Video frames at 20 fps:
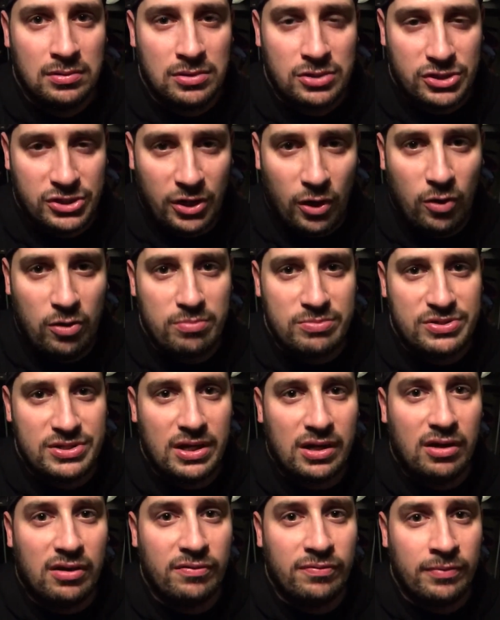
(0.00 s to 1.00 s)
show
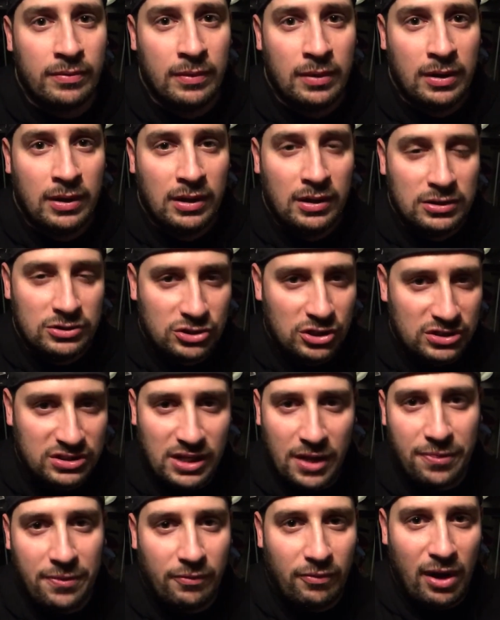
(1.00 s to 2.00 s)
himself, just
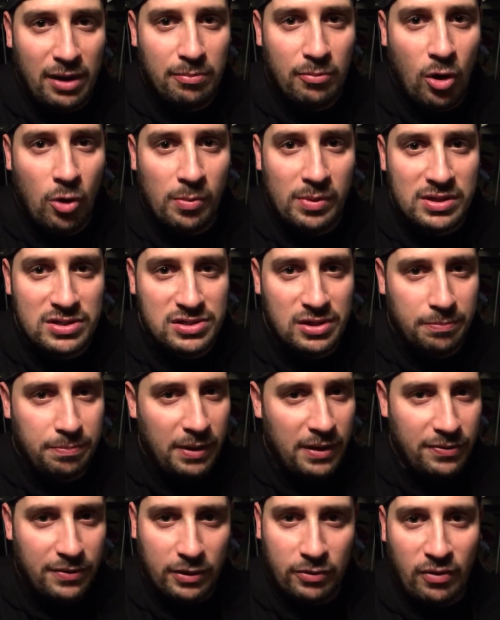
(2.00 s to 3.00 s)
at the right moment to
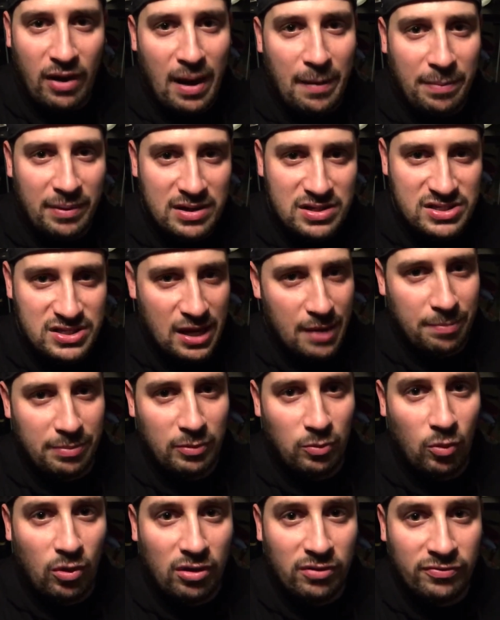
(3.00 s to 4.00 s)
beat the crap out of
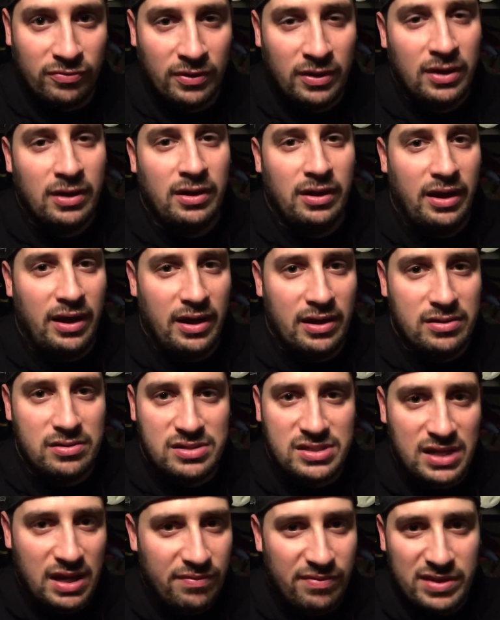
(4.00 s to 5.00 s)
Steppenwolf and
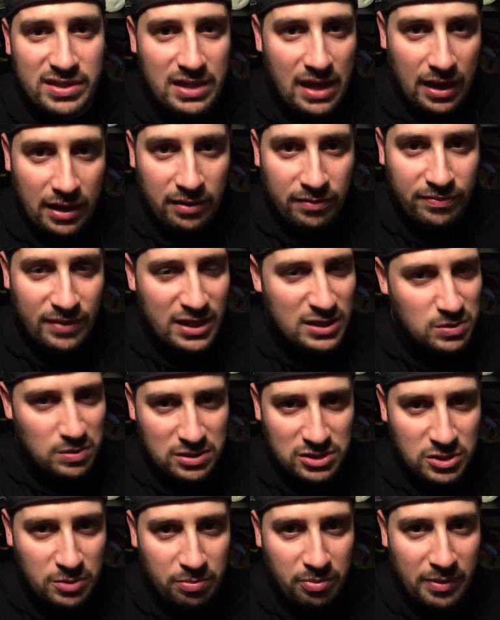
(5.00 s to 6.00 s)
save the day. That's when
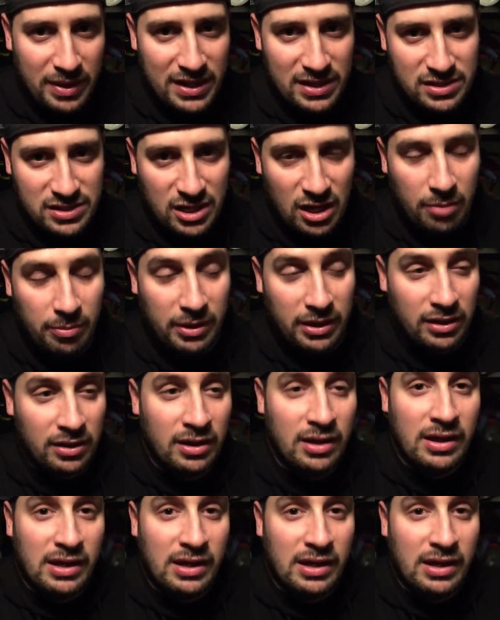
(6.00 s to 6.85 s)
Superman is coming.